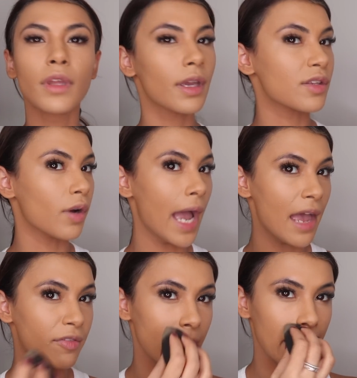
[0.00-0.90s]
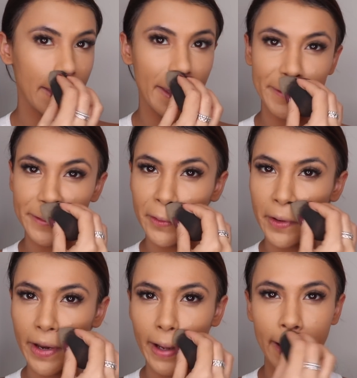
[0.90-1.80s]
It's not heavy, it's
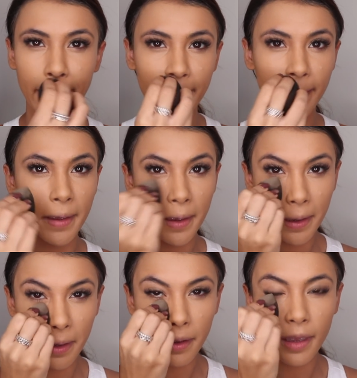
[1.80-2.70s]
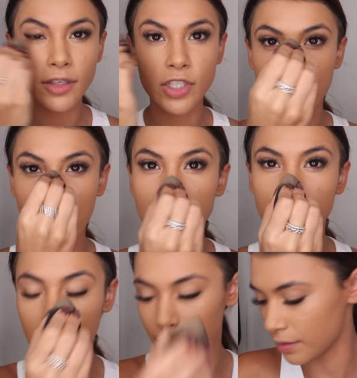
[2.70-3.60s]
not like, it just blends
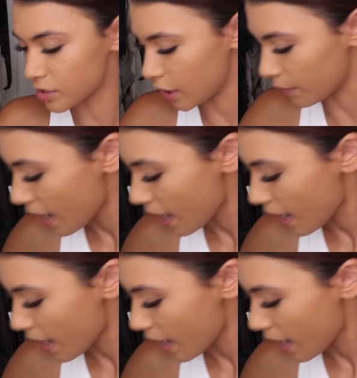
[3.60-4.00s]
really well too.